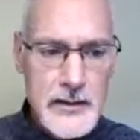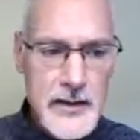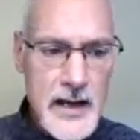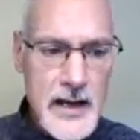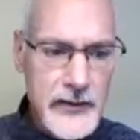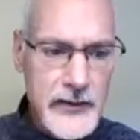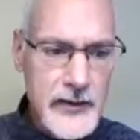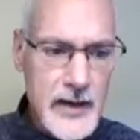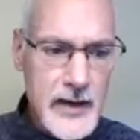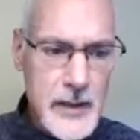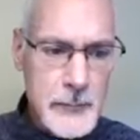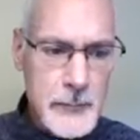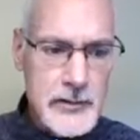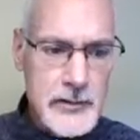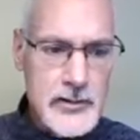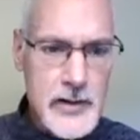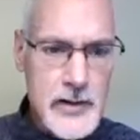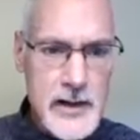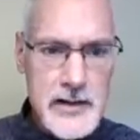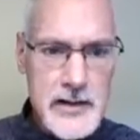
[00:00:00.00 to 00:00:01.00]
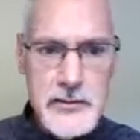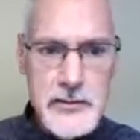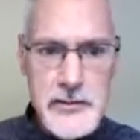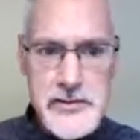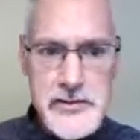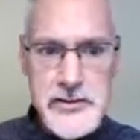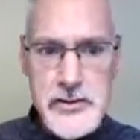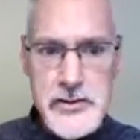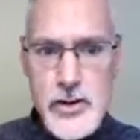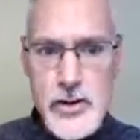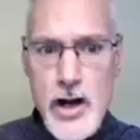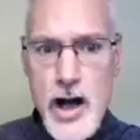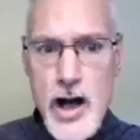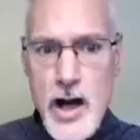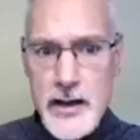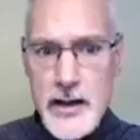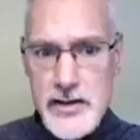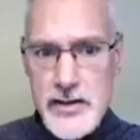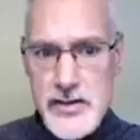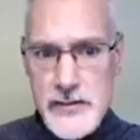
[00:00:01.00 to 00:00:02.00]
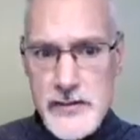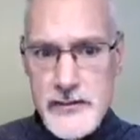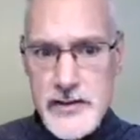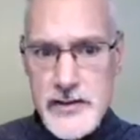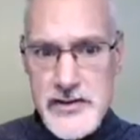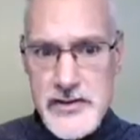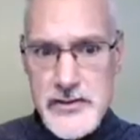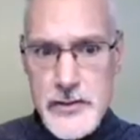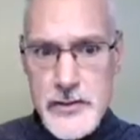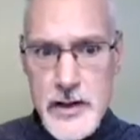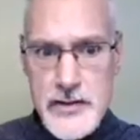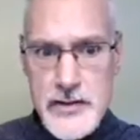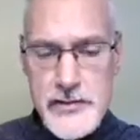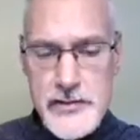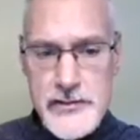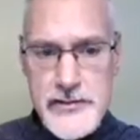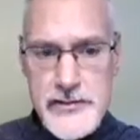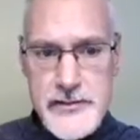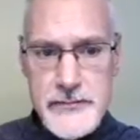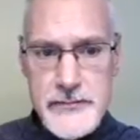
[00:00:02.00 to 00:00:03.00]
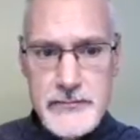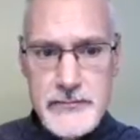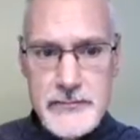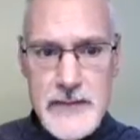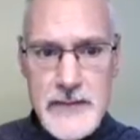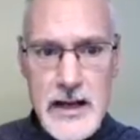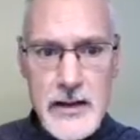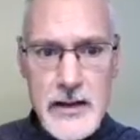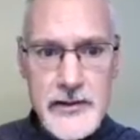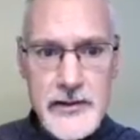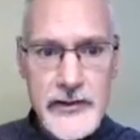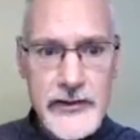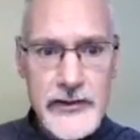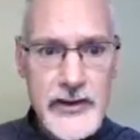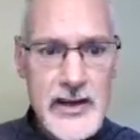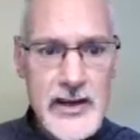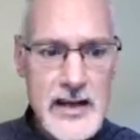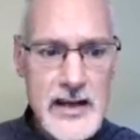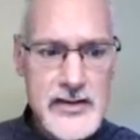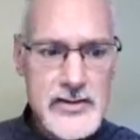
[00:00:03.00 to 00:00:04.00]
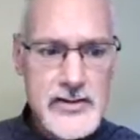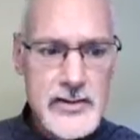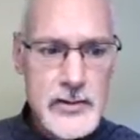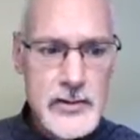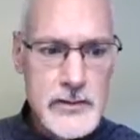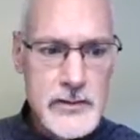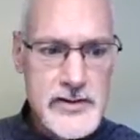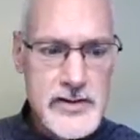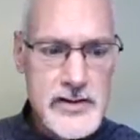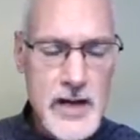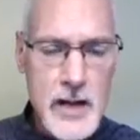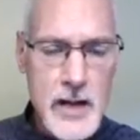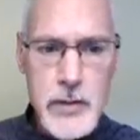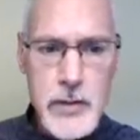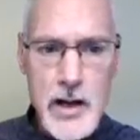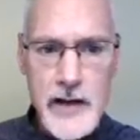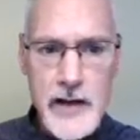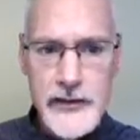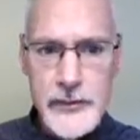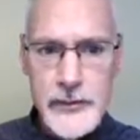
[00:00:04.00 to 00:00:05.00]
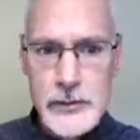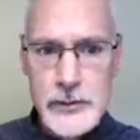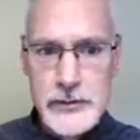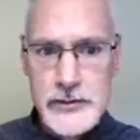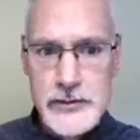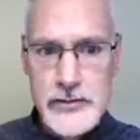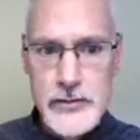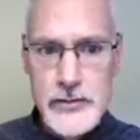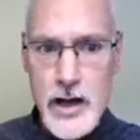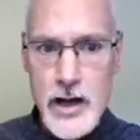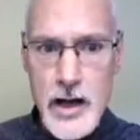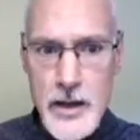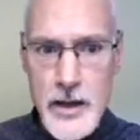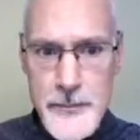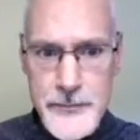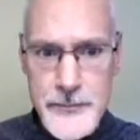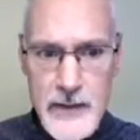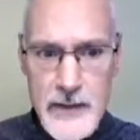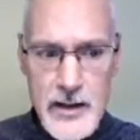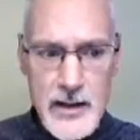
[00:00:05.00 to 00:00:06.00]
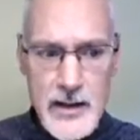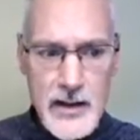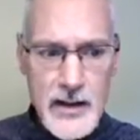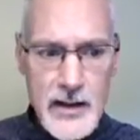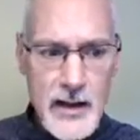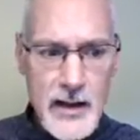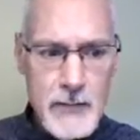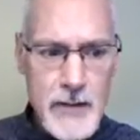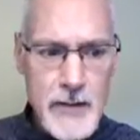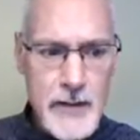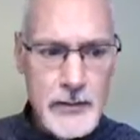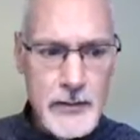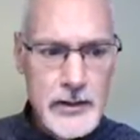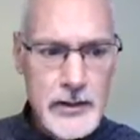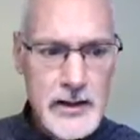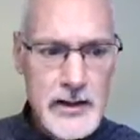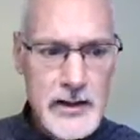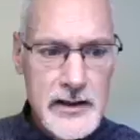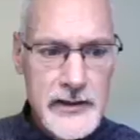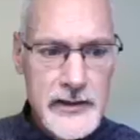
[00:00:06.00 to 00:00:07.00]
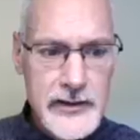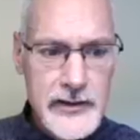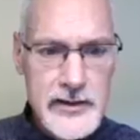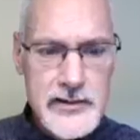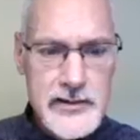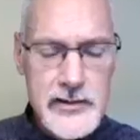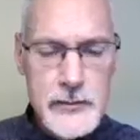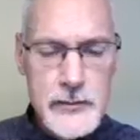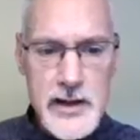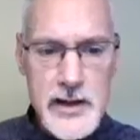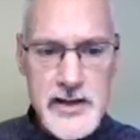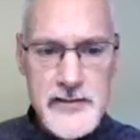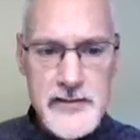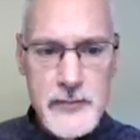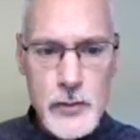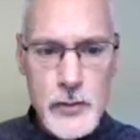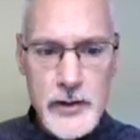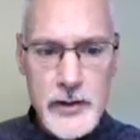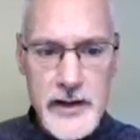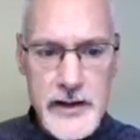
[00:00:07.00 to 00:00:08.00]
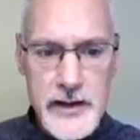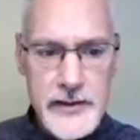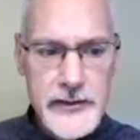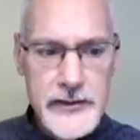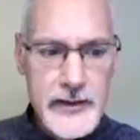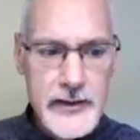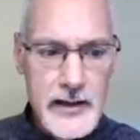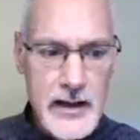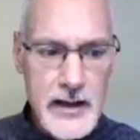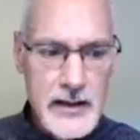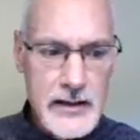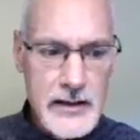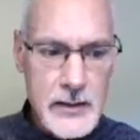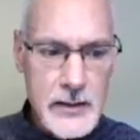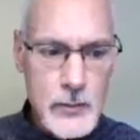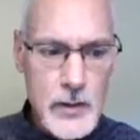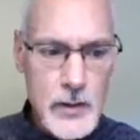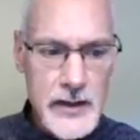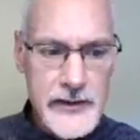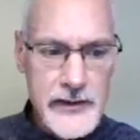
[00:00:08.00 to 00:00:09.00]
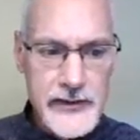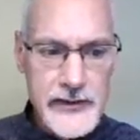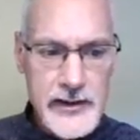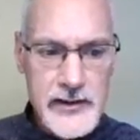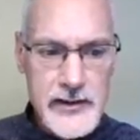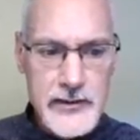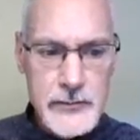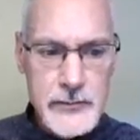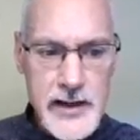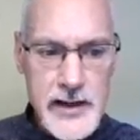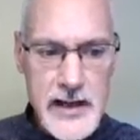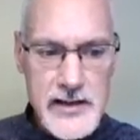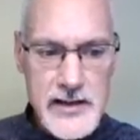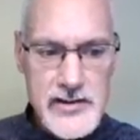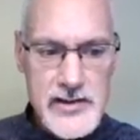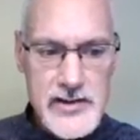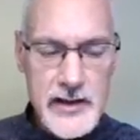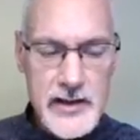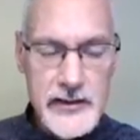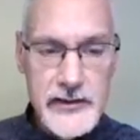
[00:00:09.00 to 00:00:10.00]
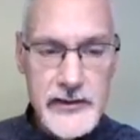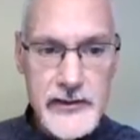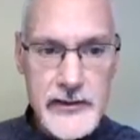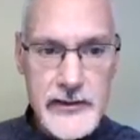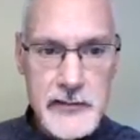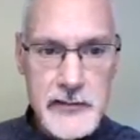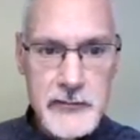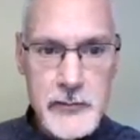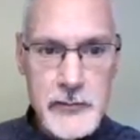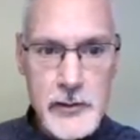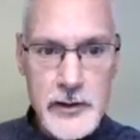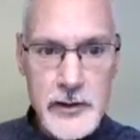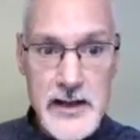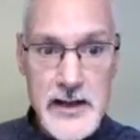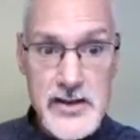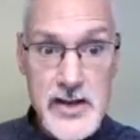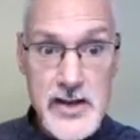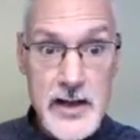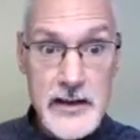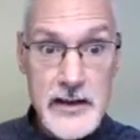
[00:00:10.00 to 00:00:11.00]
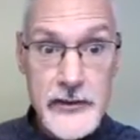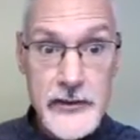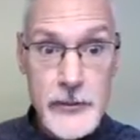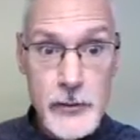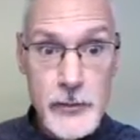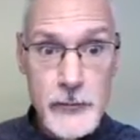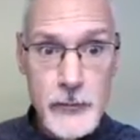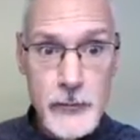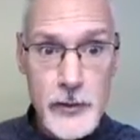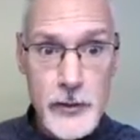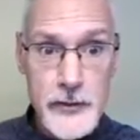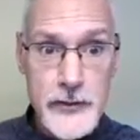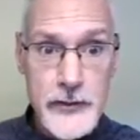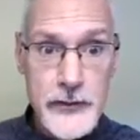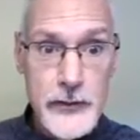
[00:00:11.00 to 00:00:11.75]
The next thing I'm going to try to do is to draw each of these structures. Now, CH2 it's not possible to draw. However, C2H4 is, and likewise C3H6, C4H8, and so forth.